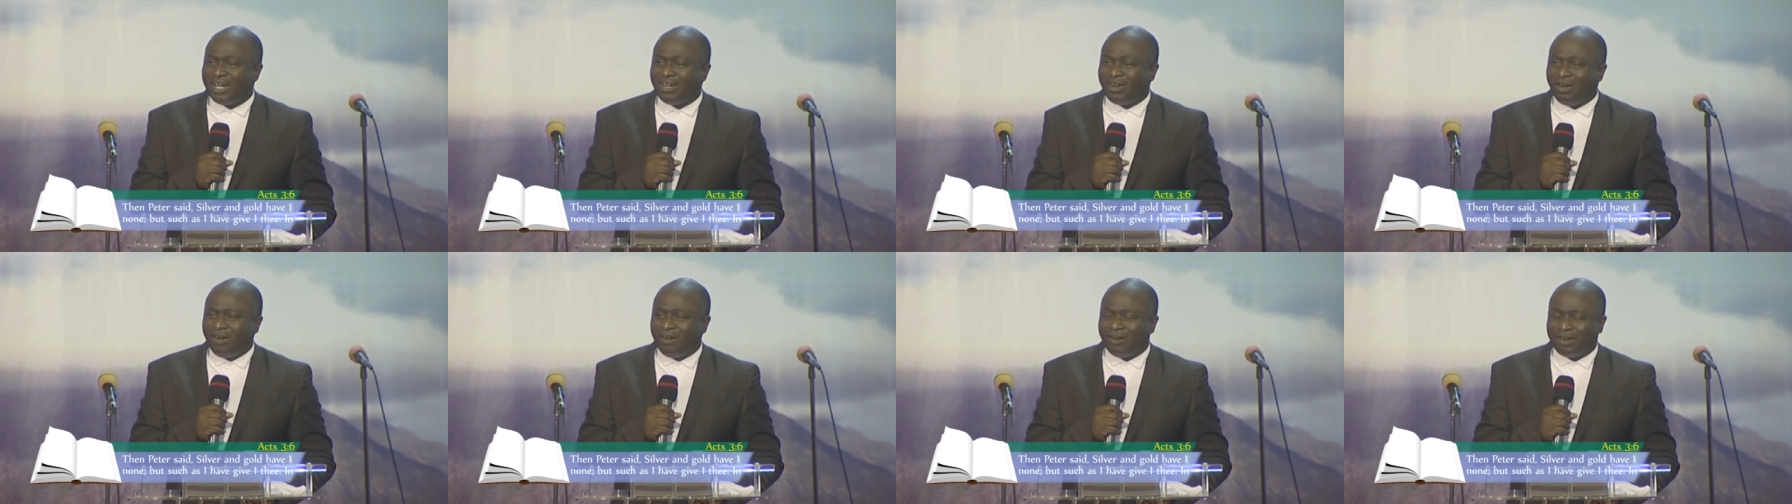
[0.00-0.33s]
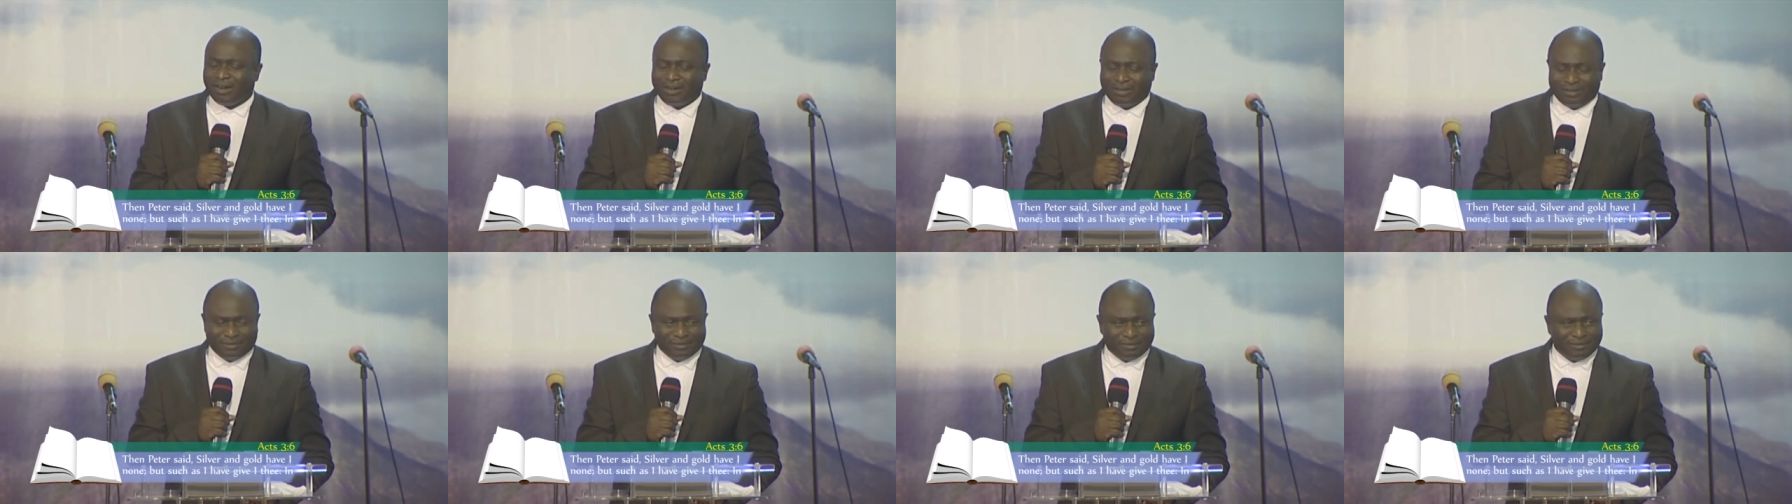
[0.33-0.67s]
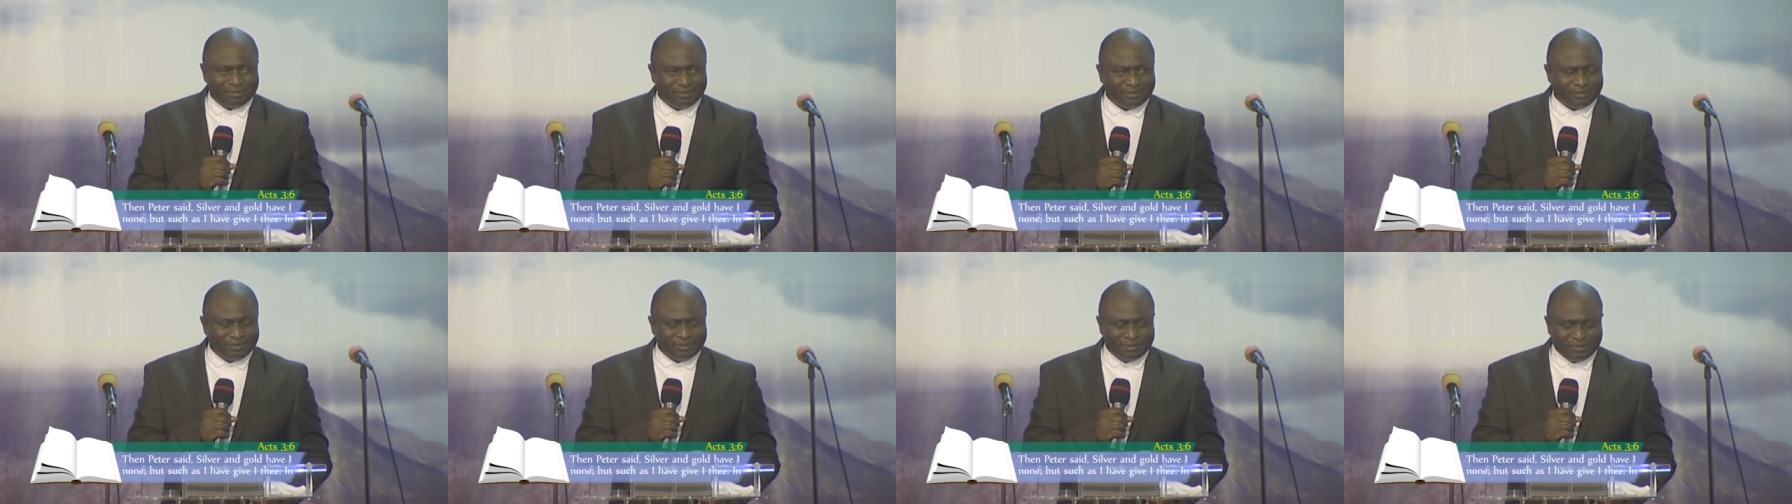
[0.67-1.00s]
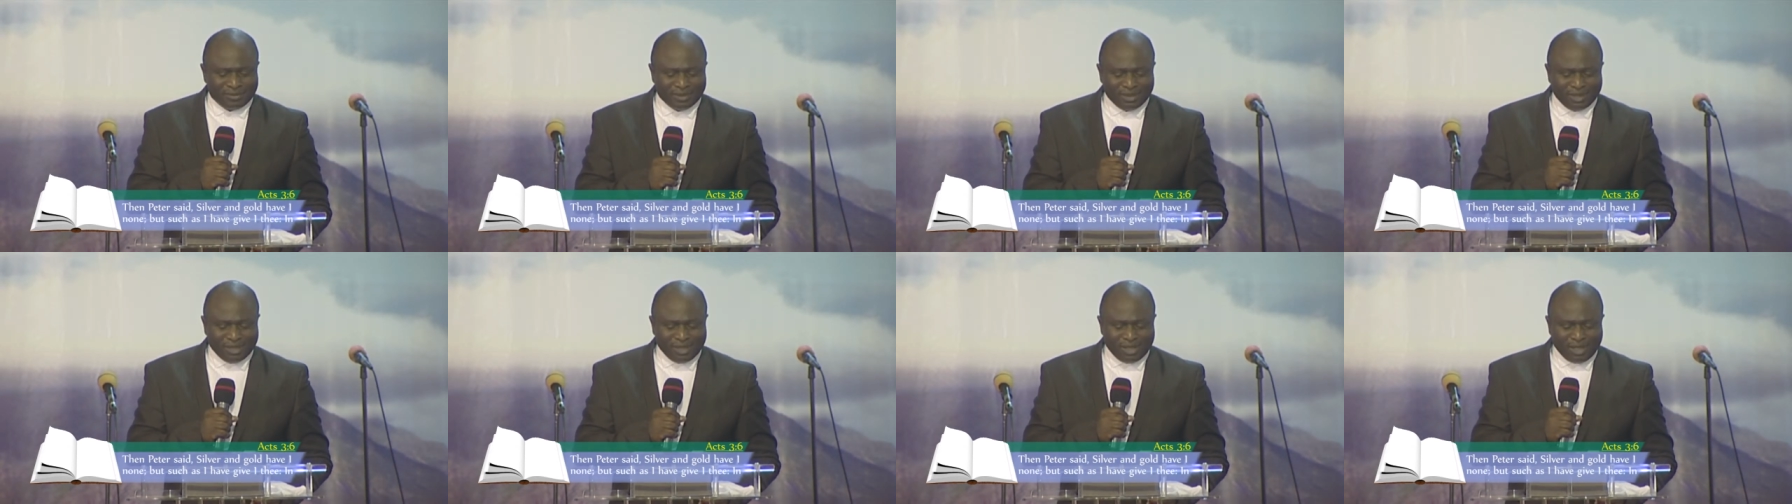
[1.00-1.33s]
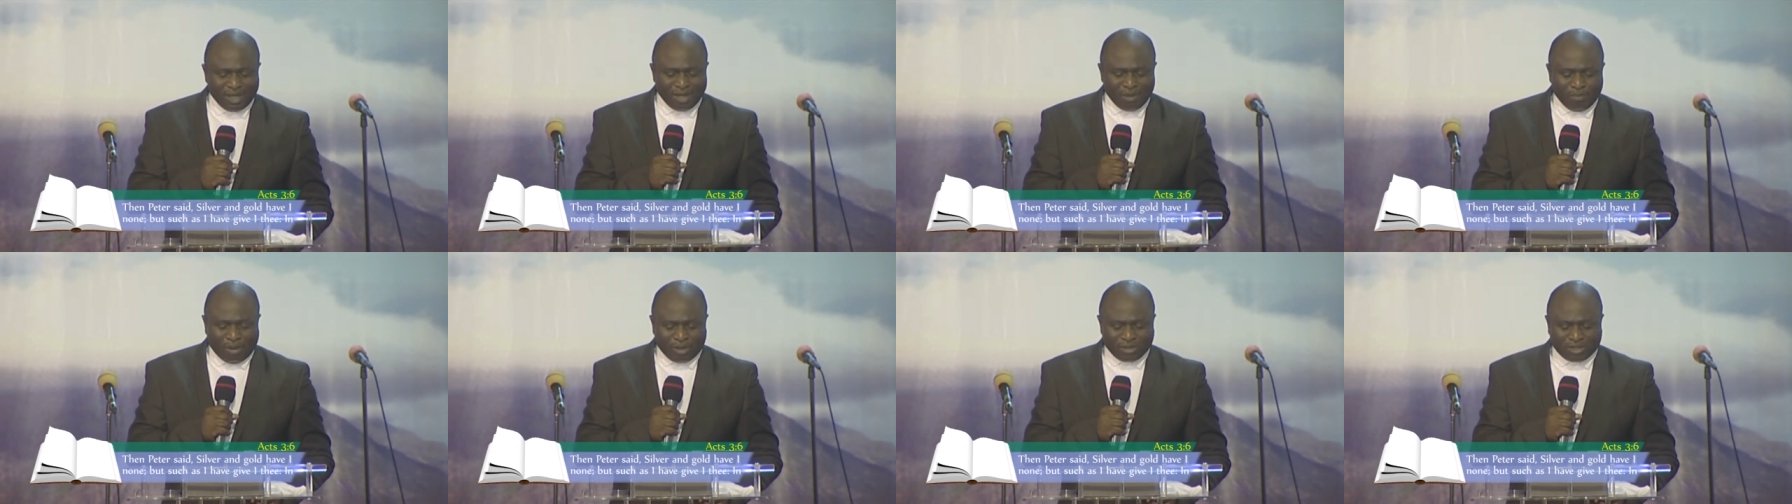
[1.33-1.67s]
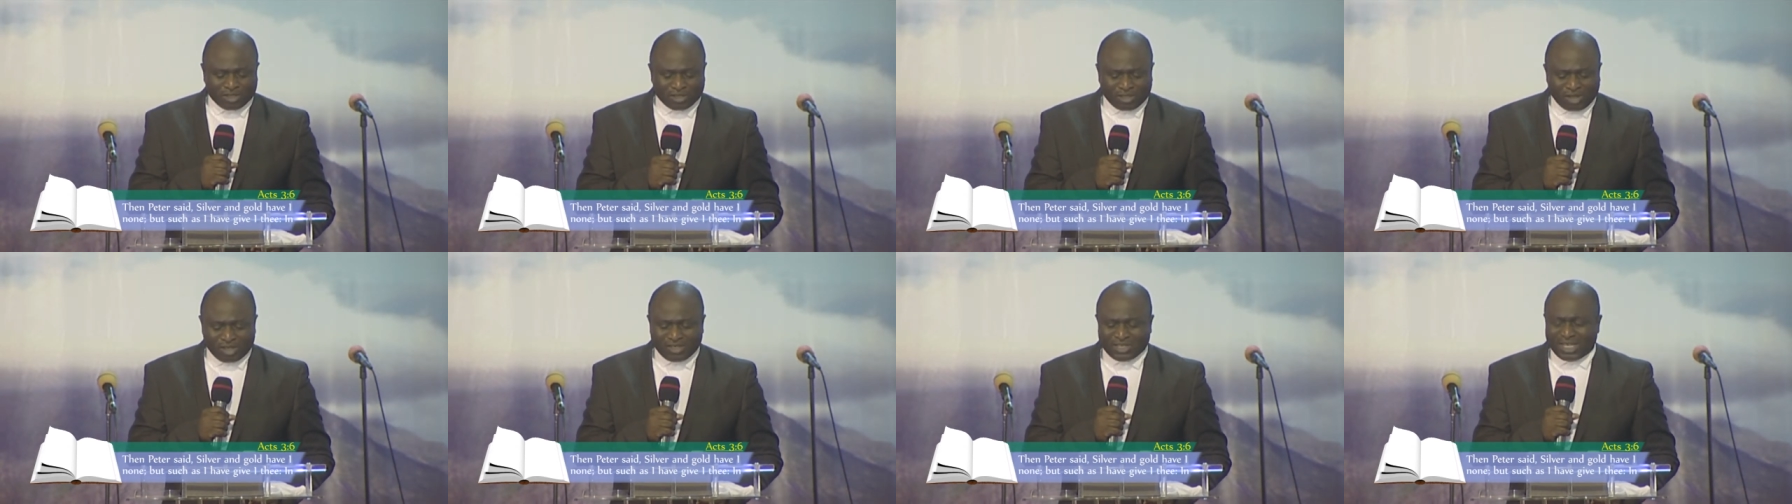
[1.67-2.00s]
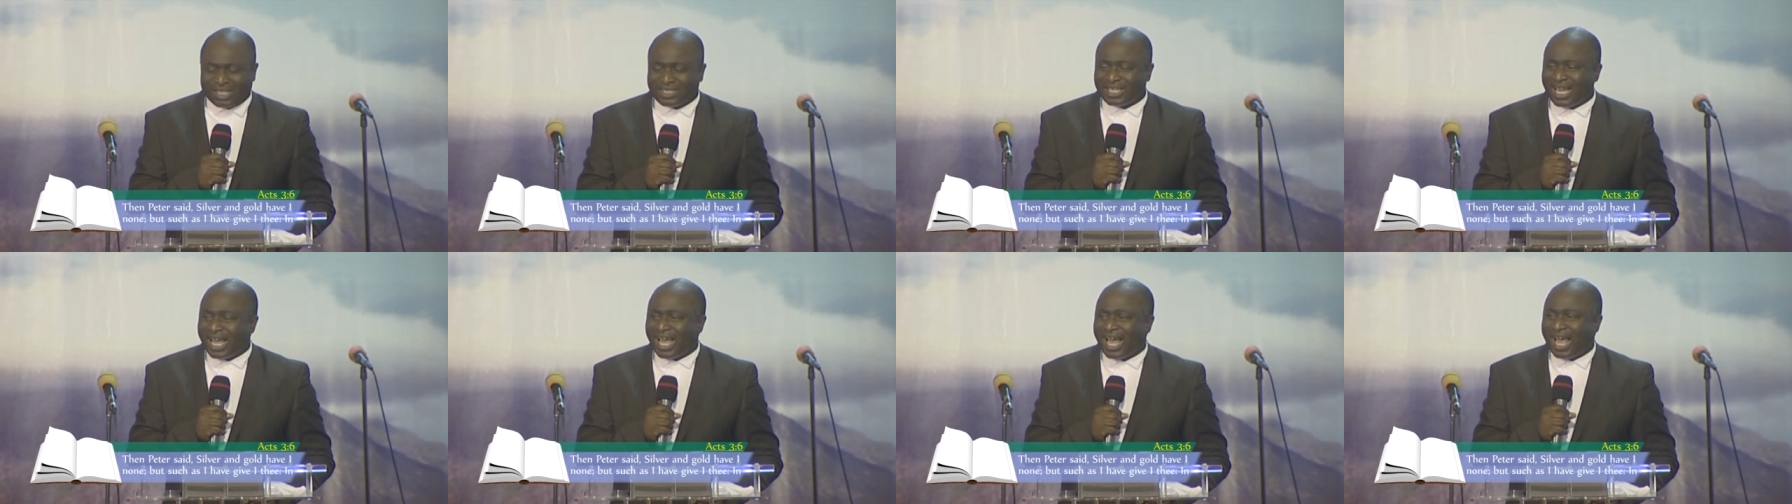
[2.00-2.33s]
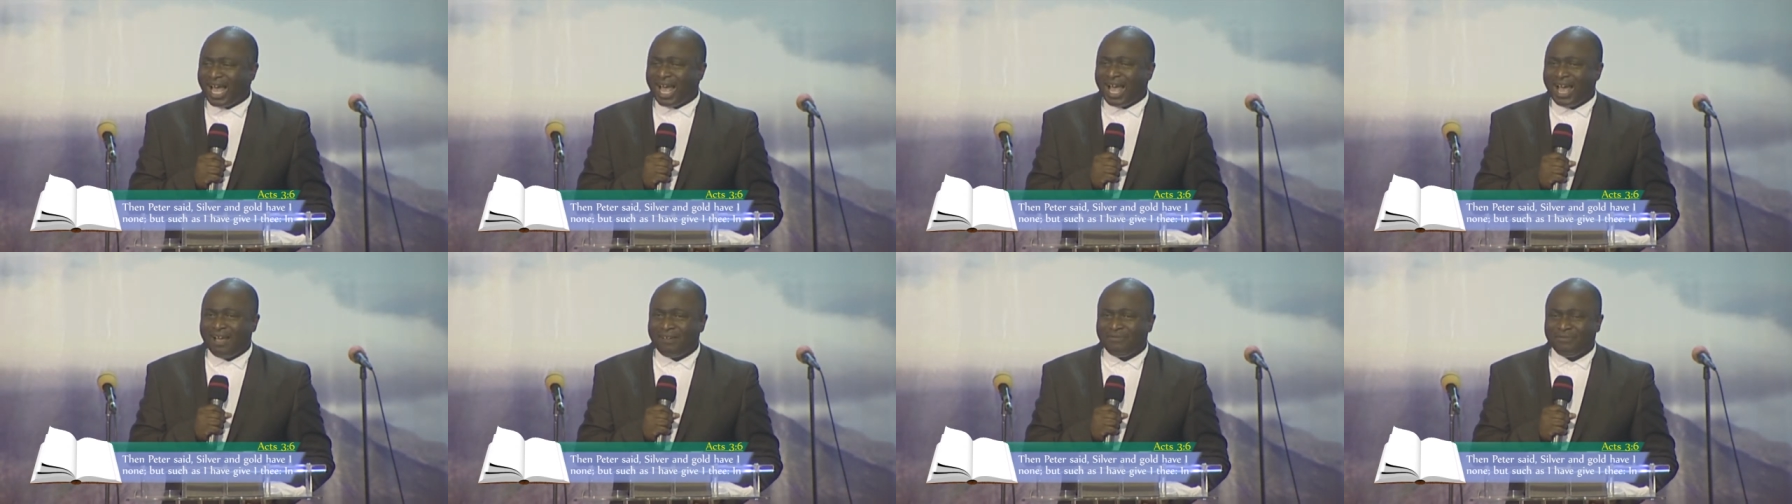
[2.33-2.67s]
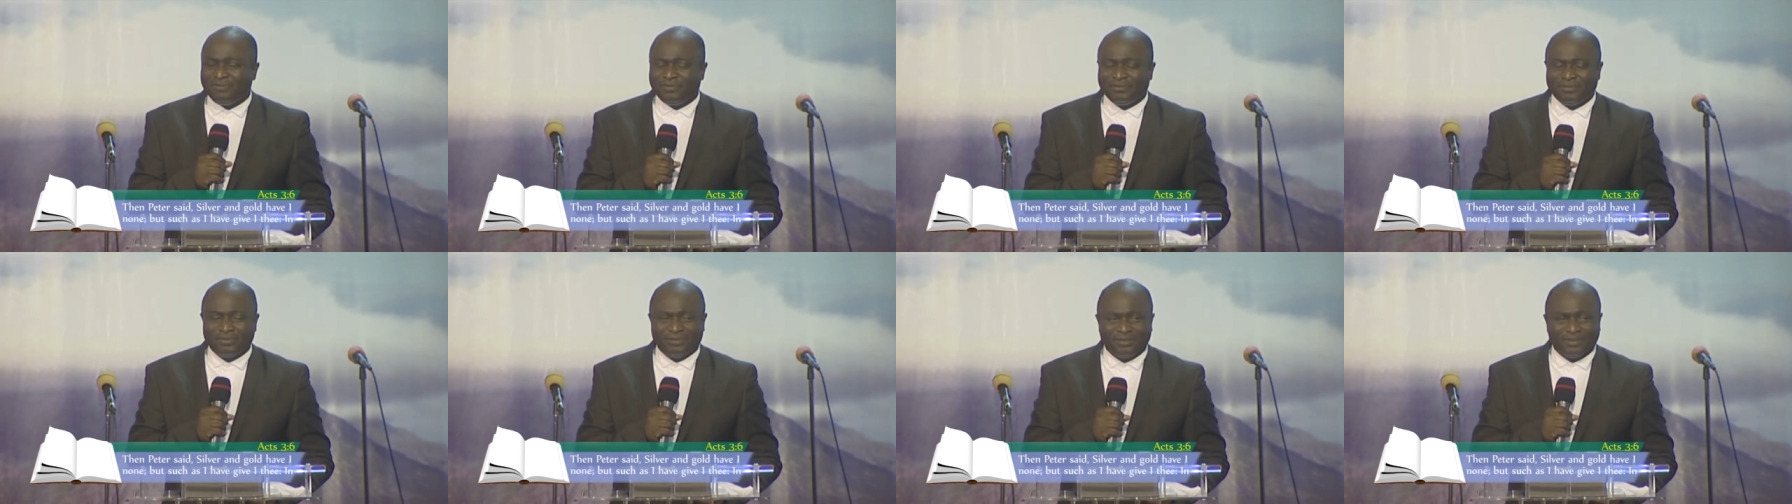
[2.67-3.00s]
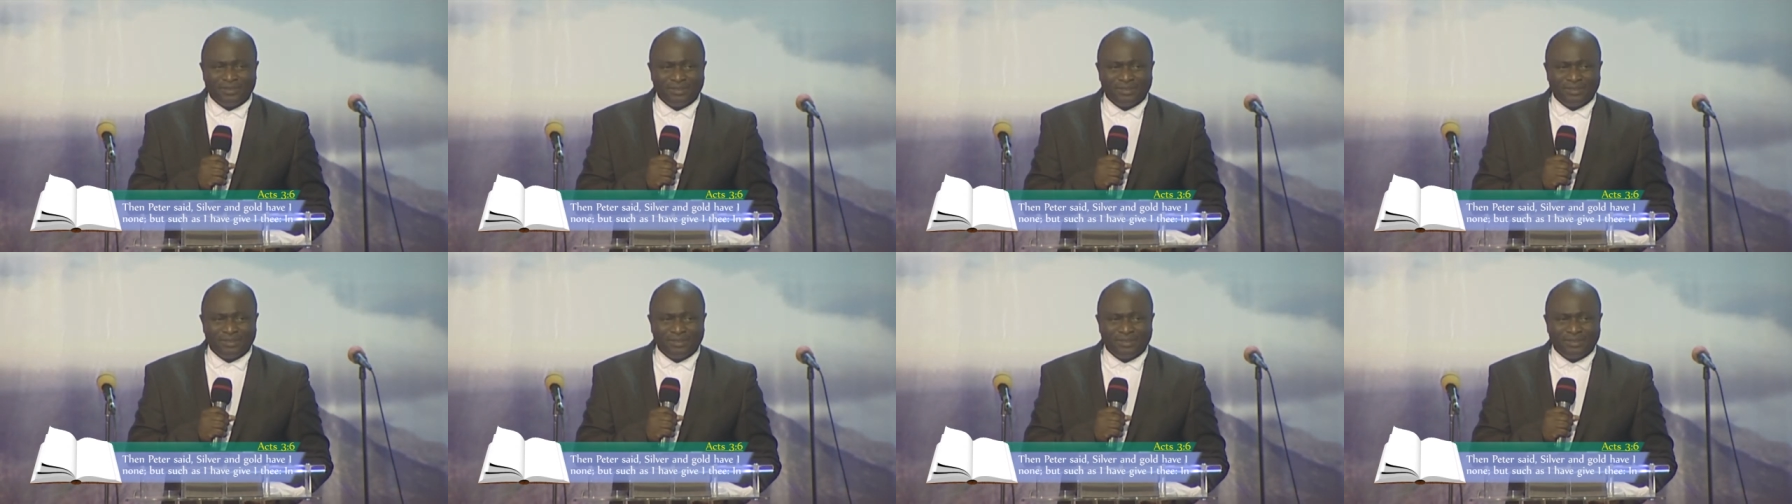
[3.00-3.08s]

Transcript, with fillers: none. But such as I have,